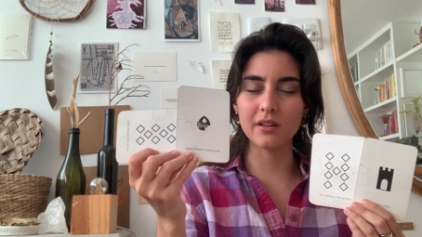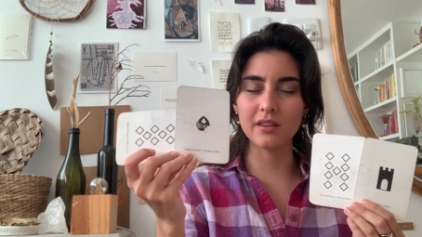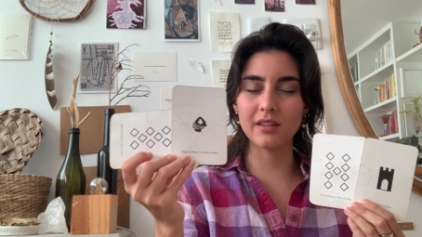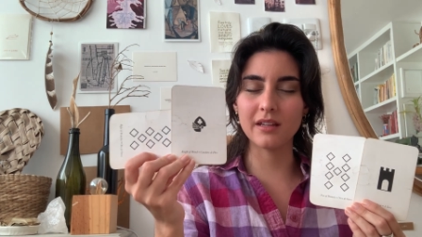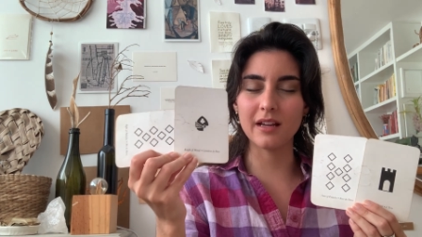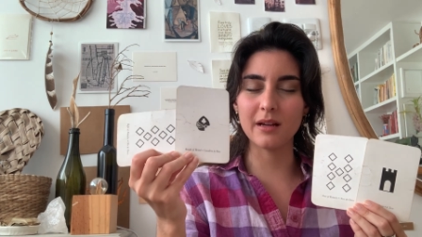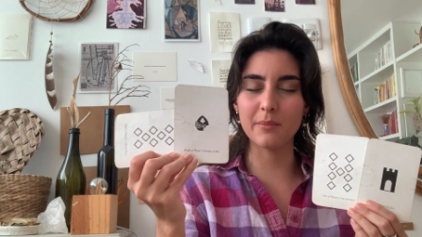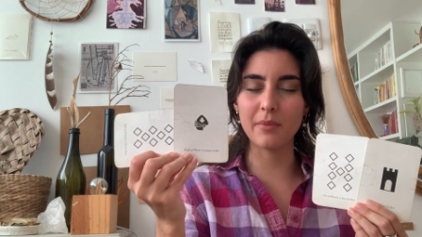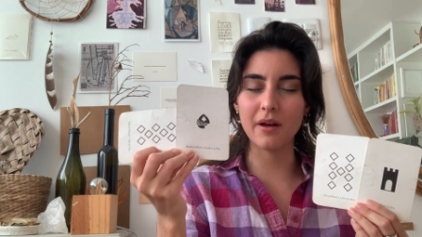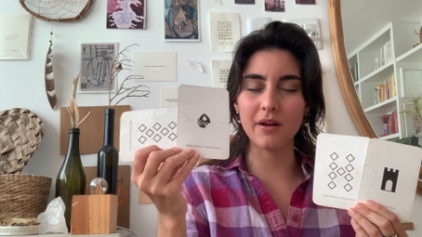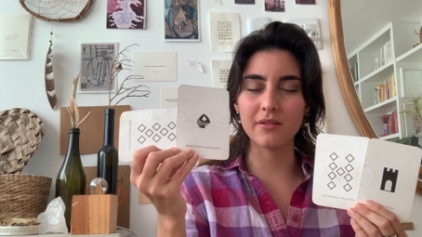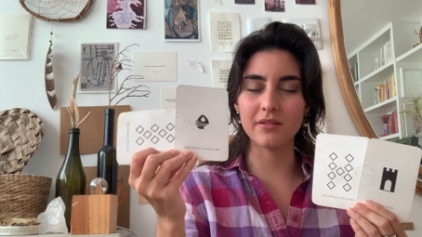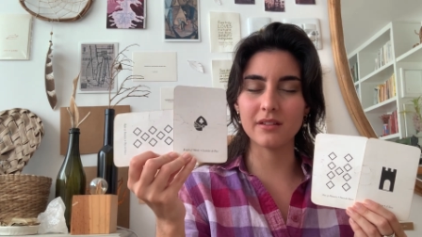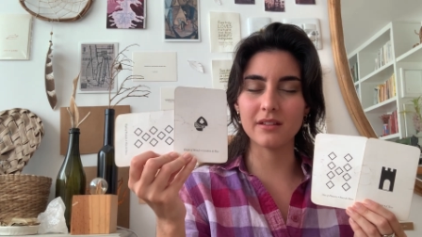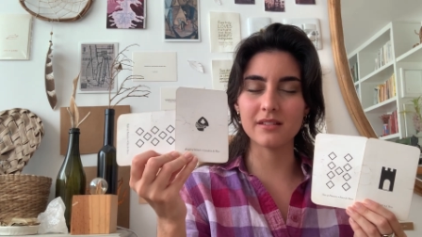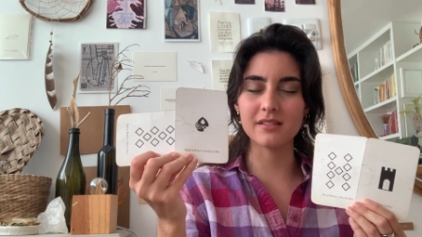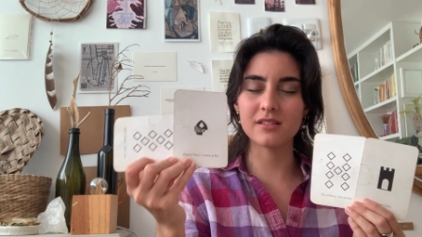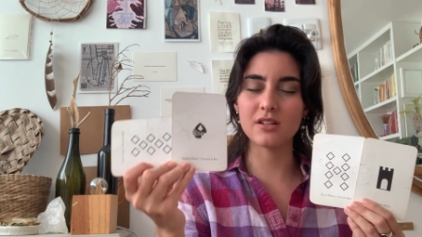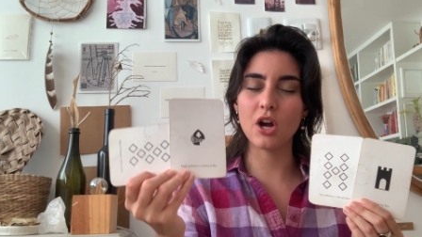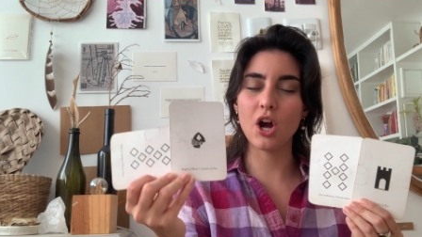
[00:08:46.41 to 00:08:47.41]
thing about
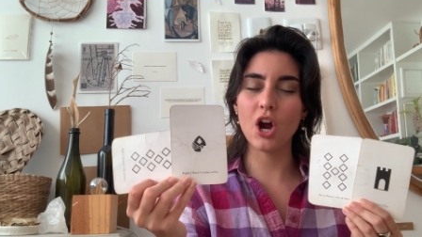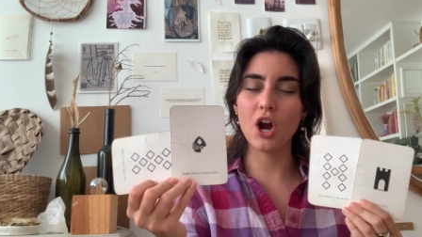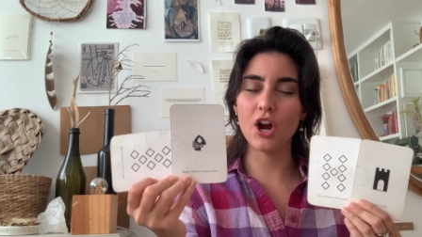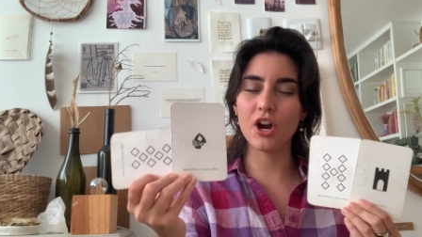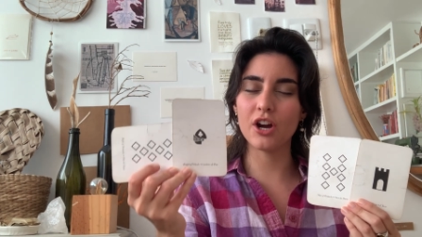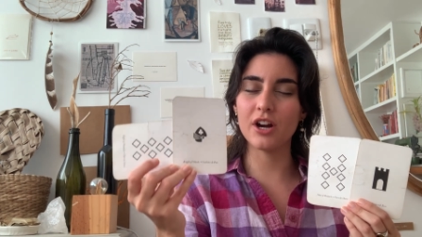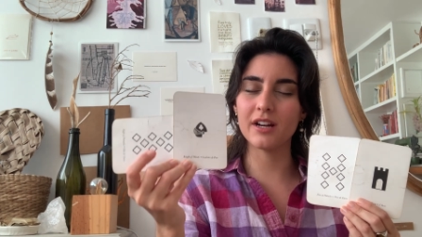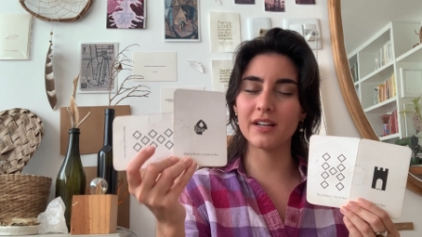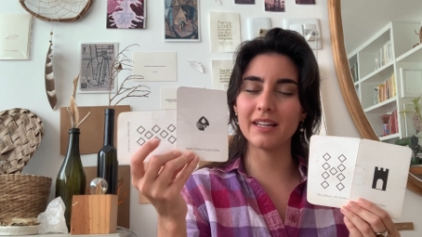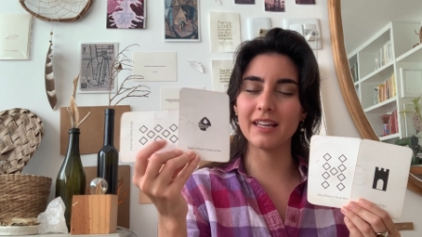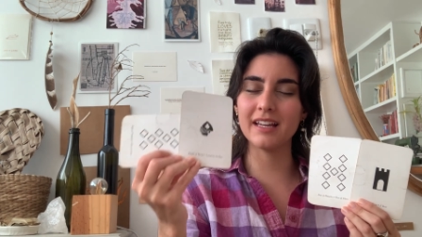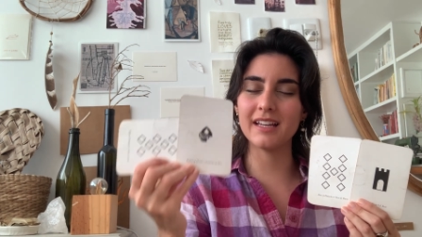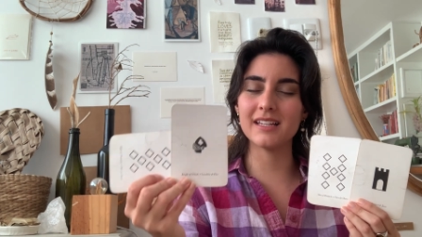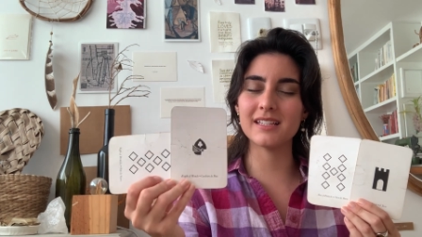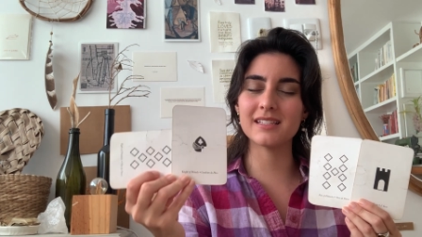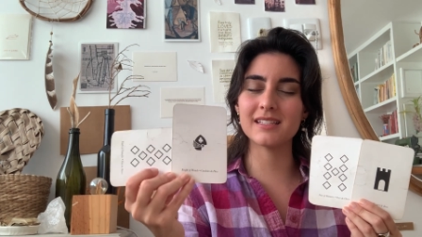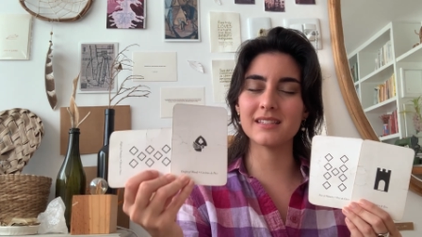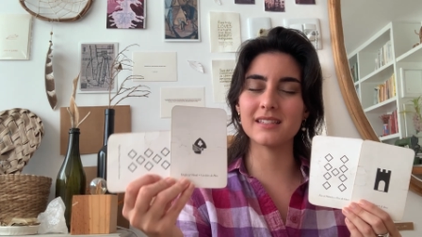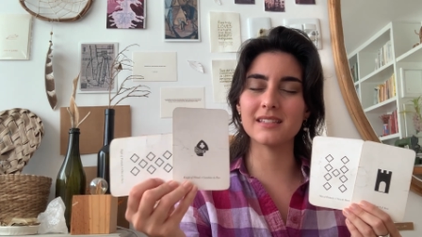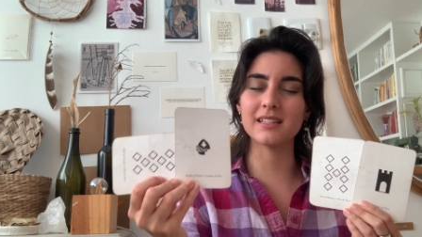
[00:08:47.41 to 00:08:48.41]
this card
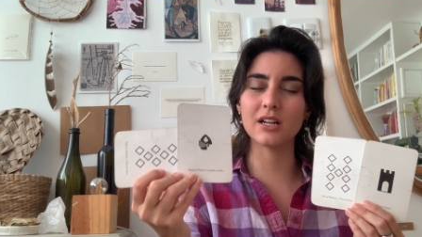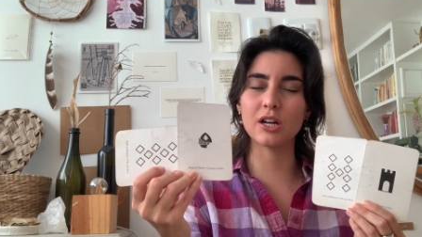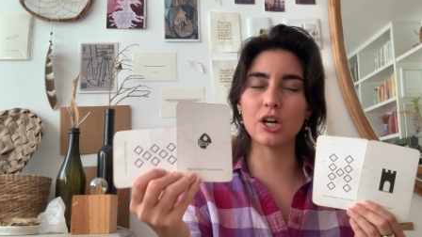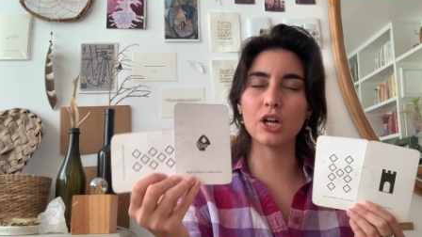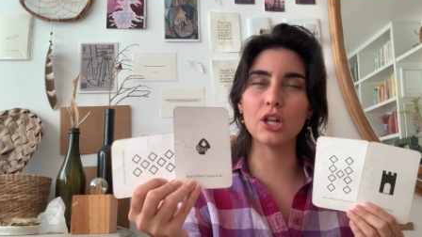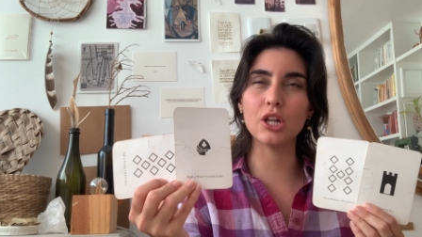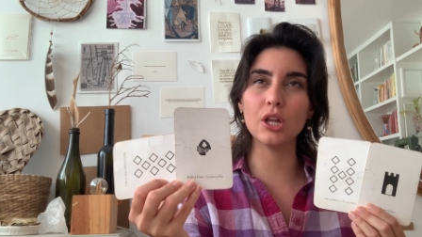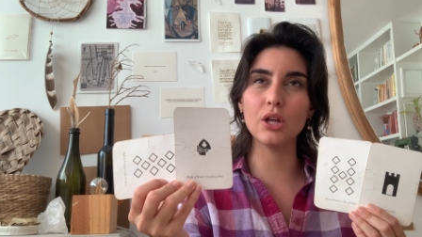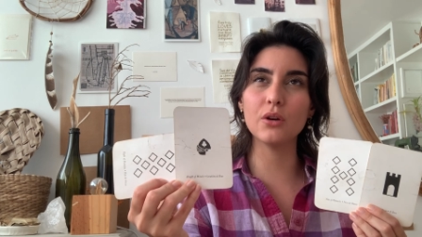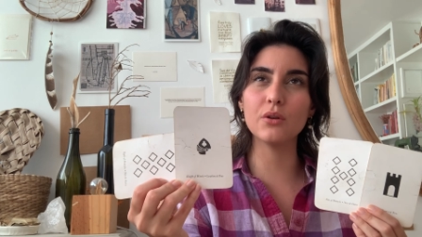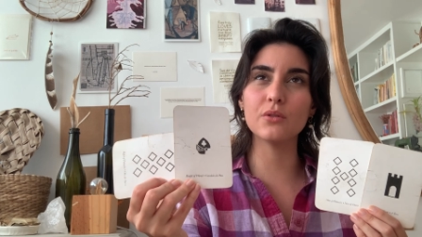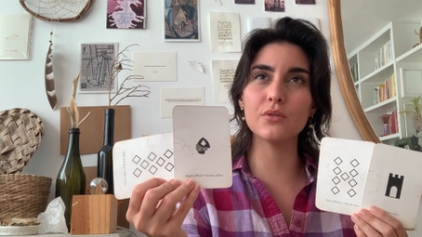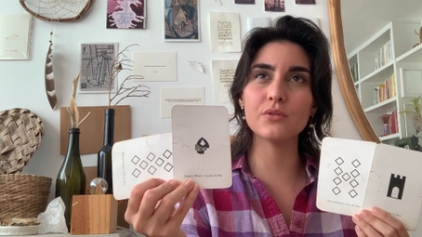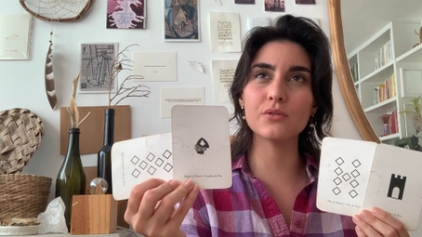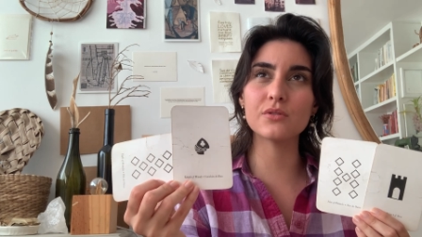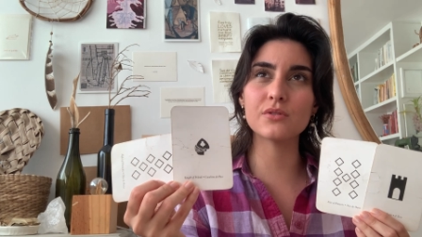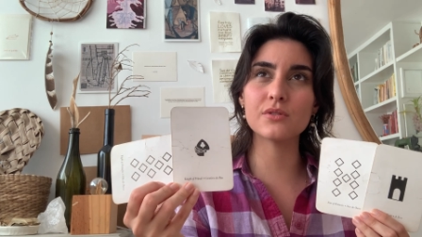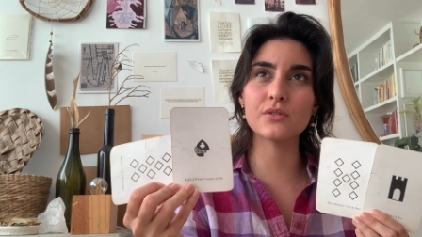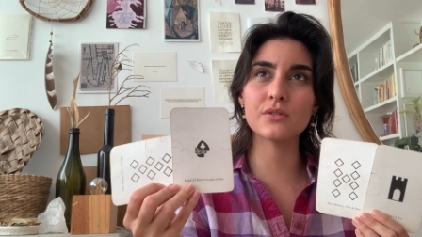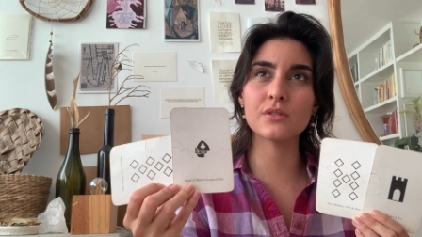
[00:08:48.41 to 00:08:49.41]
is the
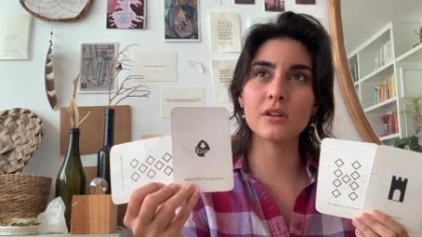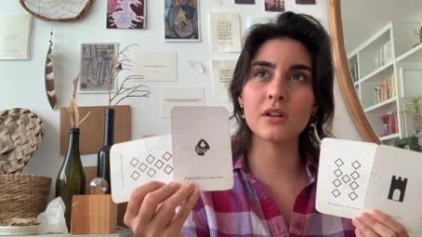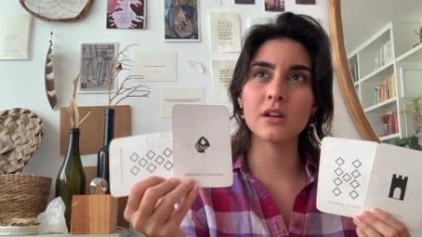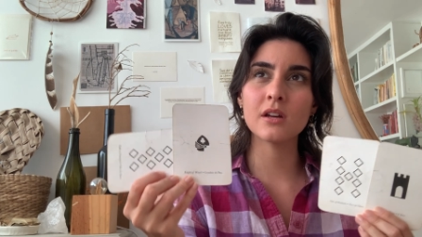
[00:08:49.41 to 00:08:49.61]
close